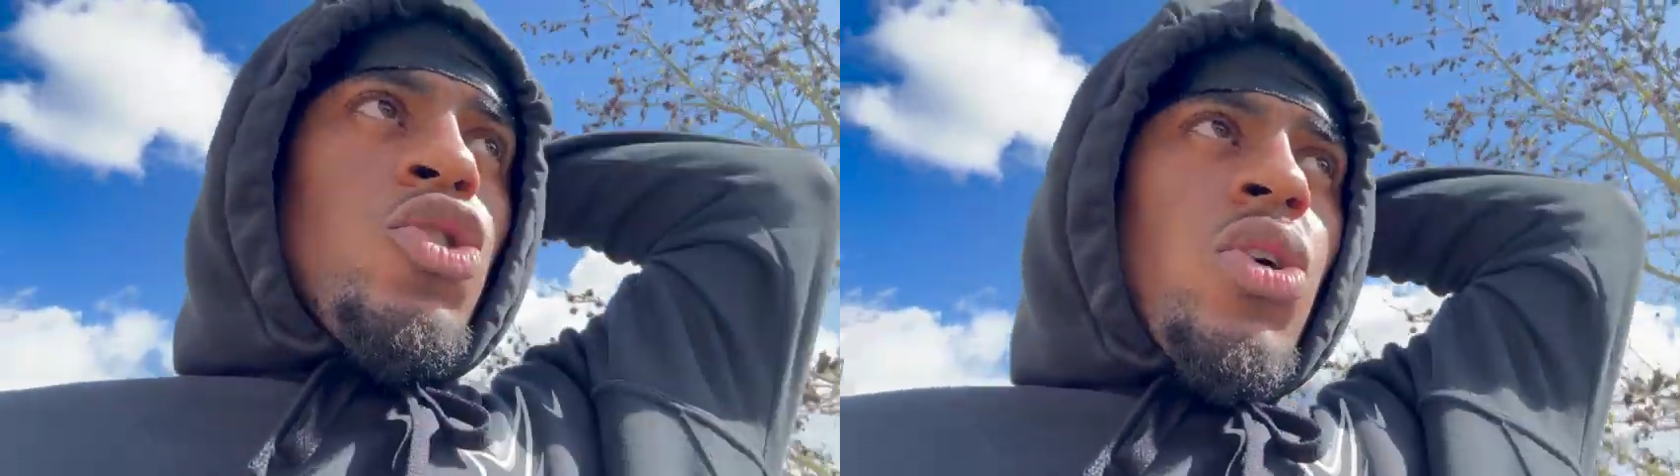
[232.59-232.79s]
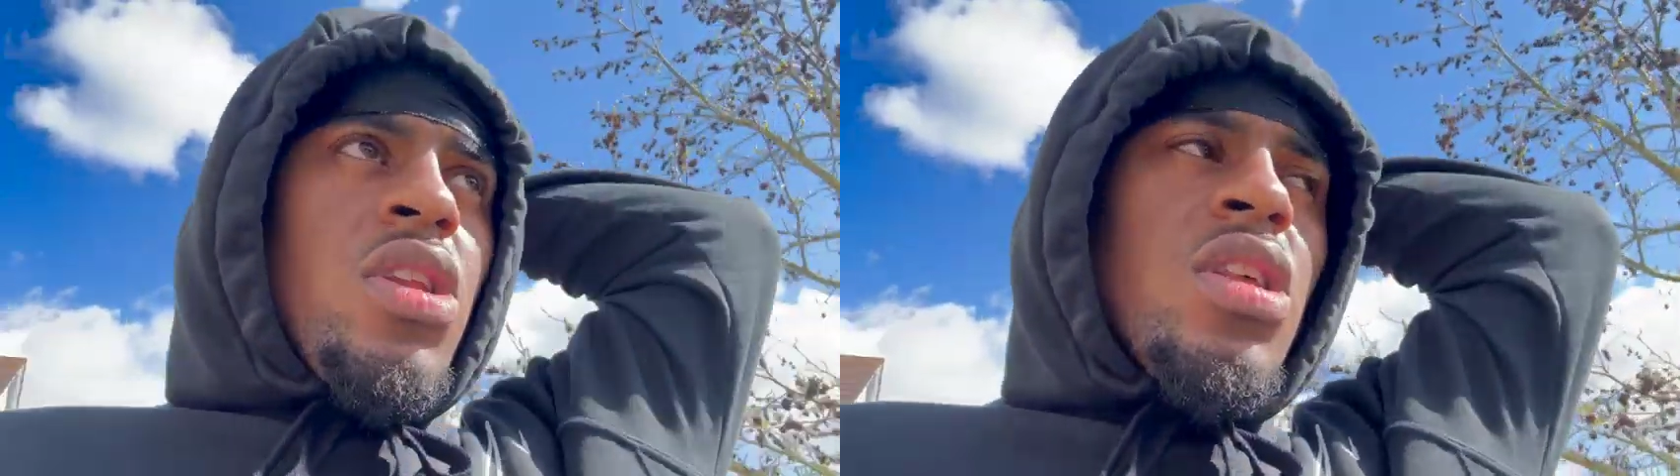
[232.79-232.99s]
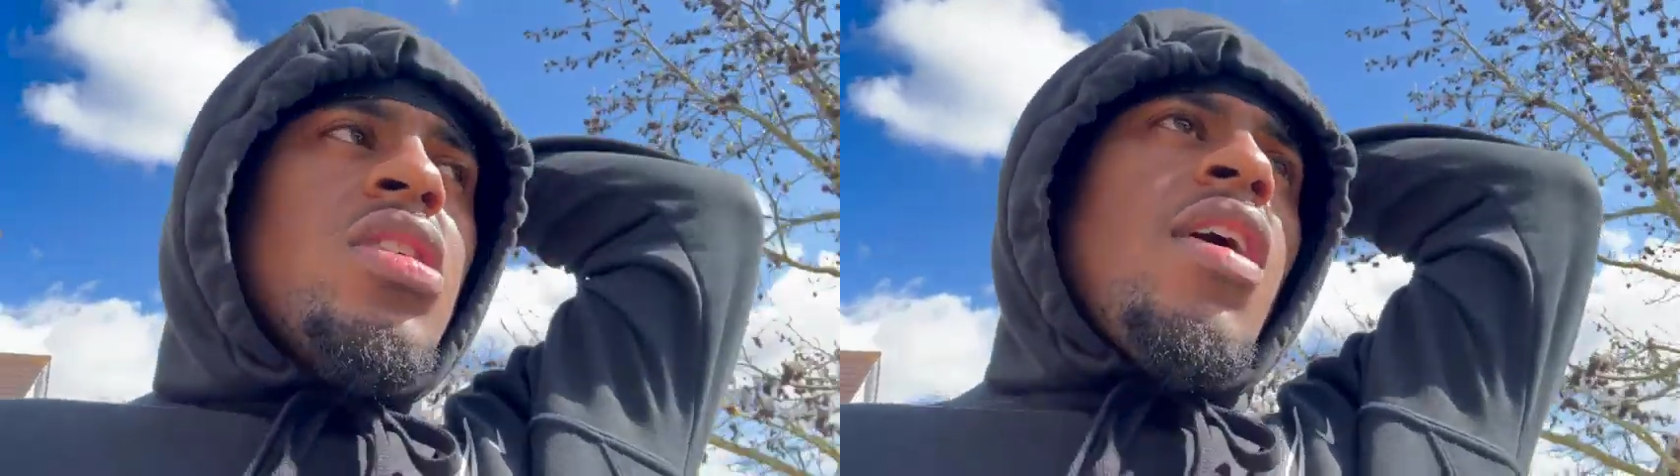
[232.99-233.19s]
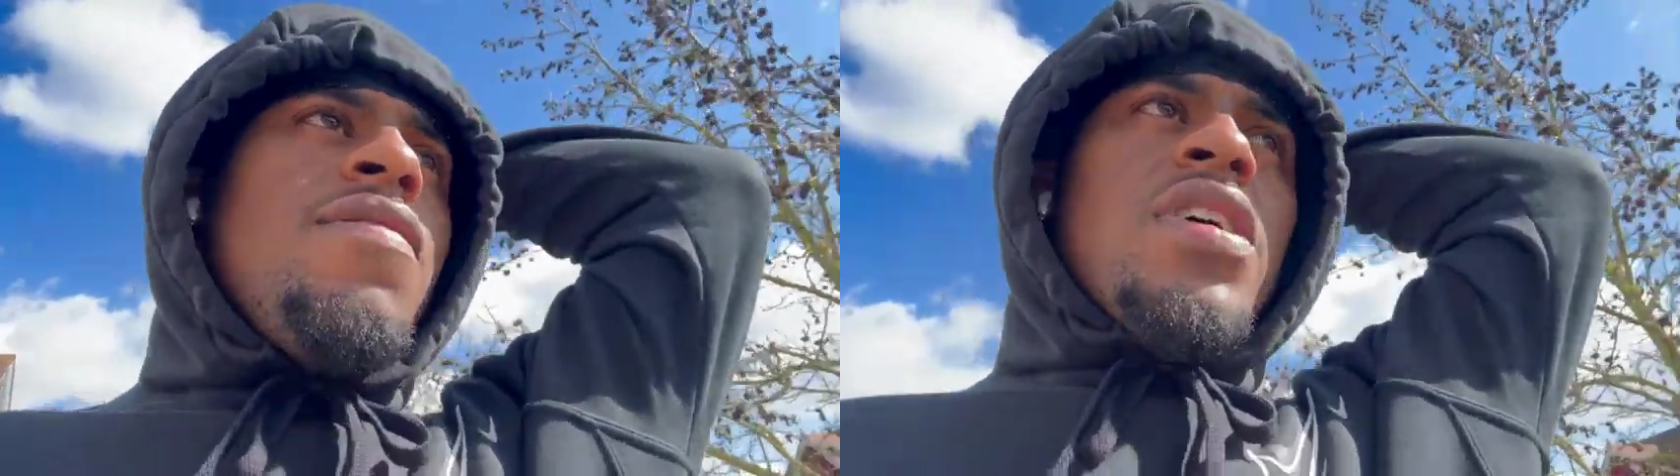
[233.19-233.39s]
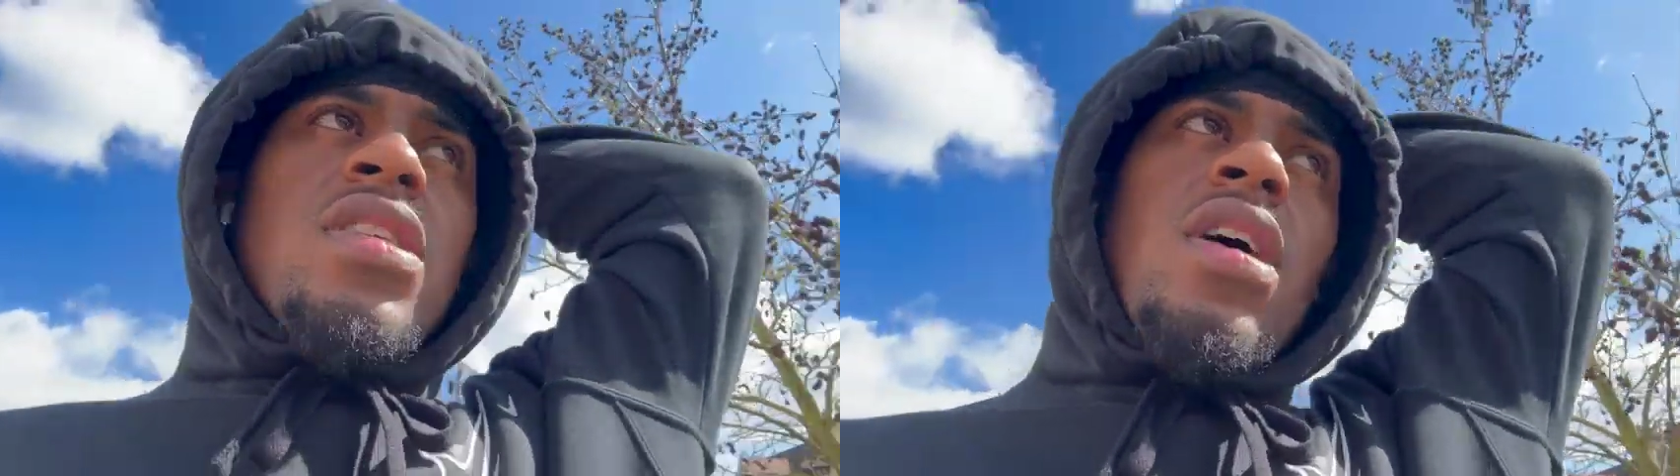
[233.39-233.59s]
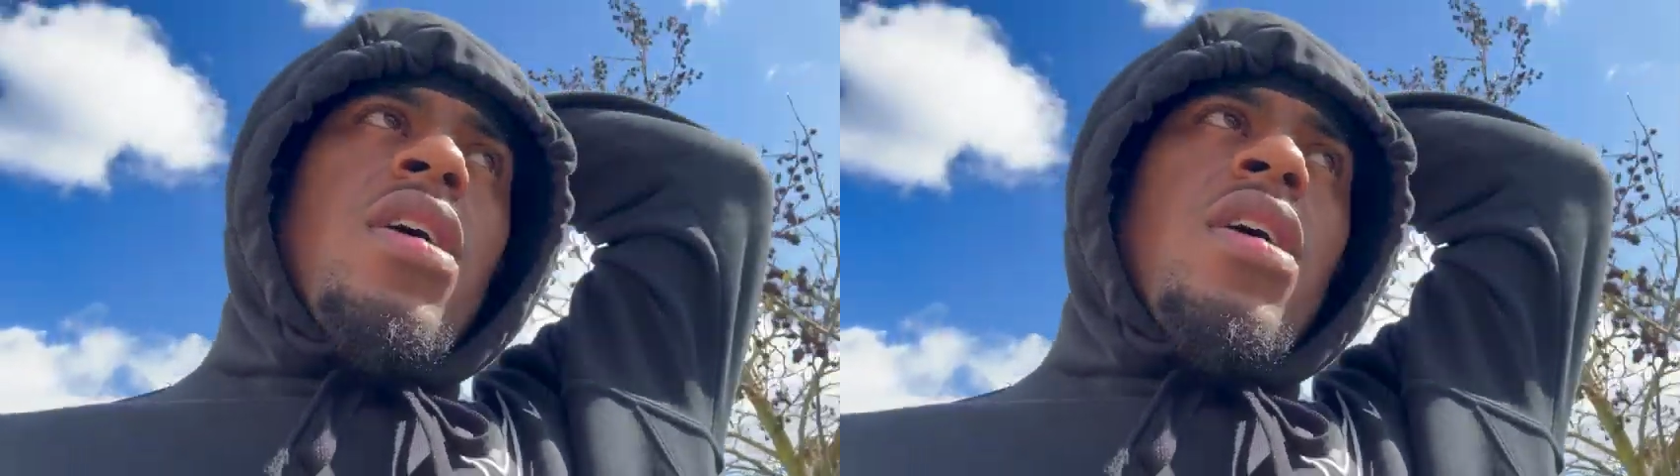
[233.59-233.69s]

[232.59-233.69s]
one of the toughest